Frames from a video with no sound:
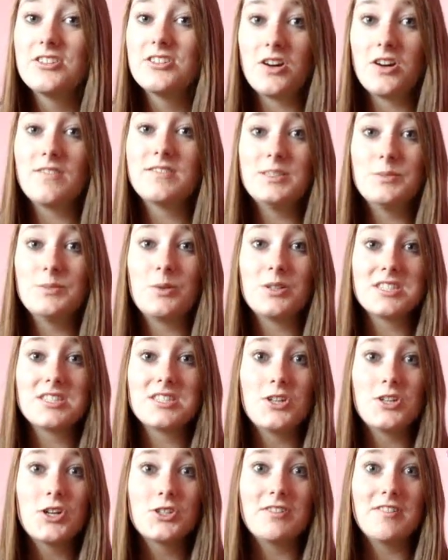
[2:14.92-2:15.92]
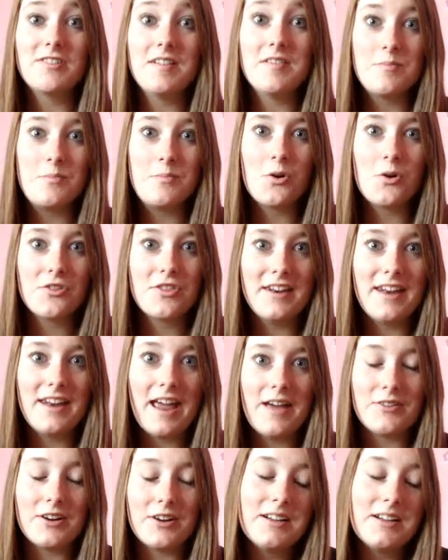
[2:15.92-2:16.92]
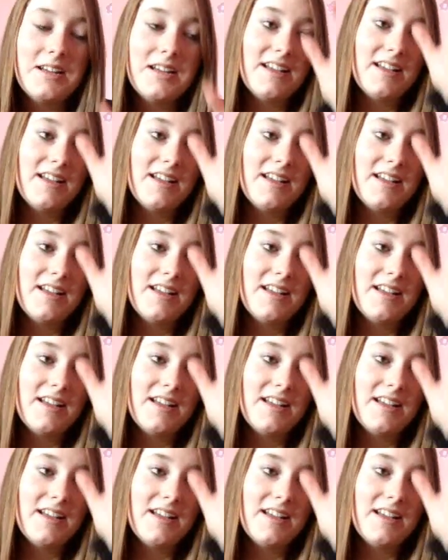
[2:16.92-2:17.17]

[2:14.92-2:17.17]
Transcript: she obviously wants the Doctor even more than ever.